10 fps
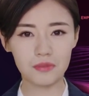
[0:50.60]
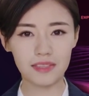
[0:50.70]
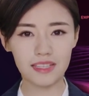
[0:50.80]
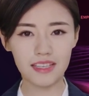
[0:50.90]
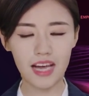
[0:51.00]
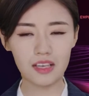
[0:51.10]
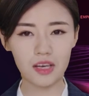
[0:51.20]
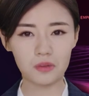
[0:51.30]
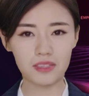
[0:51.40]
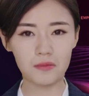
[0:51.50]
These are
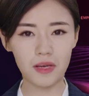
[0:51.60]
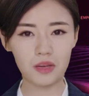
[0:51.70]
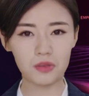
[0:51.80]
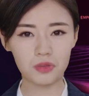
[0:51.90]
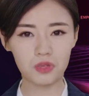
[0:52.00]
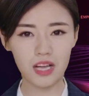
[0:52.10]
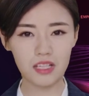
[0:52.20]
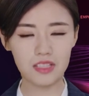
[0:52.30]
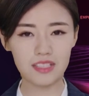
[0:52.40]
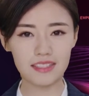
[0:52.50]
called the value
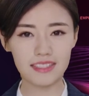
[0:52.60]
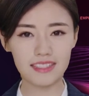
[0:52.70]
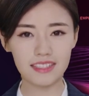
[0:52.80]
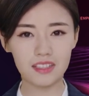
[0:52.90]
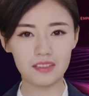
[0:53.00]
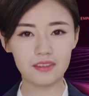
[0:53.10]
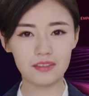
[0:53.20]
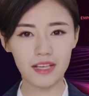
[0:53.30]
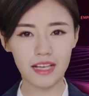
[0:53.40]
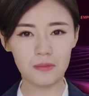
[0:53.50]
drivers.
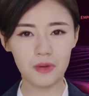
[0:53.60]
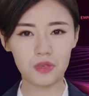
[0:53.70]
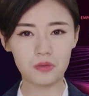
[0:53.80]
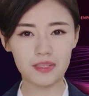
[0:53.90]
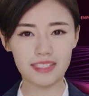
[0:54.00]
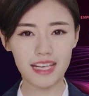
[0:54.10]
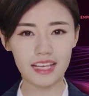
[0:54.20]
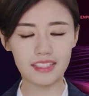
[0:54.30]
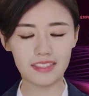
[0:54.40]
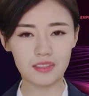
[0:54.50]
And then you
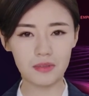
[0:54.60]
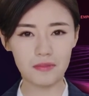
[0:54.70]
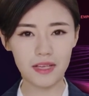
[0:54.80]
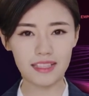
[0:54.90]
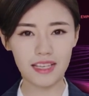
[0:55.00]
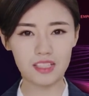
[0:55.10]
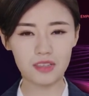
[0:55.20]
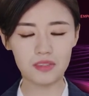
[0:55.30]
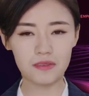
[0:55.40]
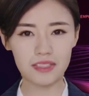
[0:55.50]
project the
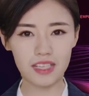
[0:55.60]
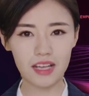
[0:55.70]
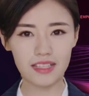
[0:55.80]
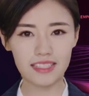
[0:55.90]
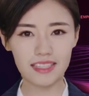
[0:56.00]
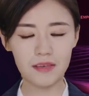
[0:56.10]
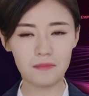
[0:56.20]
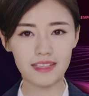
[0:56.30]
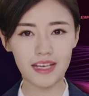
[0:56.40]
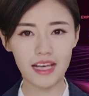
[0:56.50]
financials of the target
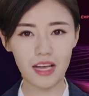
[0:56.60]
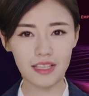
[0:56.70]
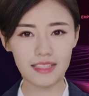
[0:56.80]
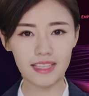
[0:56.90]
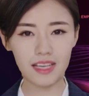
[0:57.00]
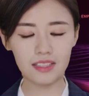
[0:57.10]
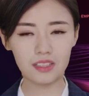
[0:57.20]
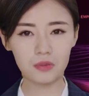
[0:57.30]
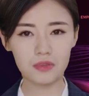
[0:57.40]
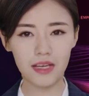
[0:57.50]
company on a
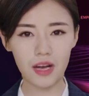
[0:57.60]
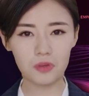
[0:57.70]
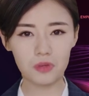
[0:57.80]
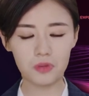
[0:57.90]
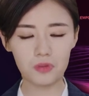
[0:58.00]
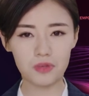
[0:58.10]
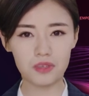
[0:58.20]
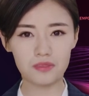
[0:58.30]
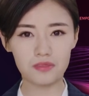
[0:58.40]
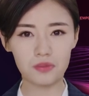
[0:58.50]
standalone value.
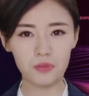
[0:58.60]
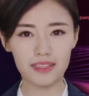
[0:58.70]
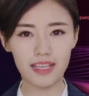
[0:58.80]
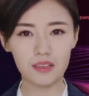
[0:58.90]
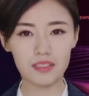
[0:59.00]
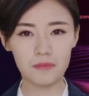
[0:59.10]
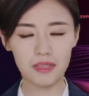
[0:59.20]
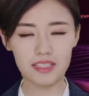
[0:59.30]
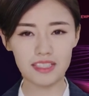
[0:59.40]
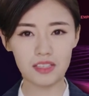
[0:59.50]
Without the
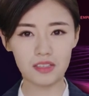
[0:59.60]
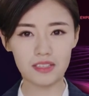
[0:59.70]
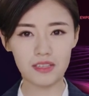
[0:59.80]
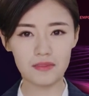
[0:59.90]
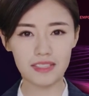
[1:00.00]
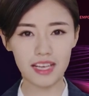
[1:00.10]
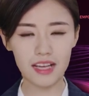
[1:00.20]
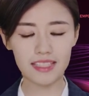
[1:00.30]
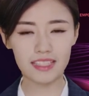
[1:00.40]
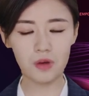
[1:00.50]
merger, if the
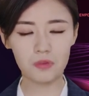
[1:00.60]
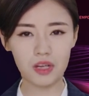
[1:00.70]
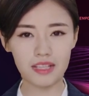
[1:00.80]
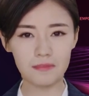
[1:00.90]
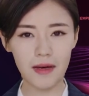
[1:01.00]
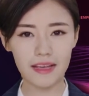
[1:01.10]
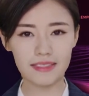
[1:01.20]
target operated by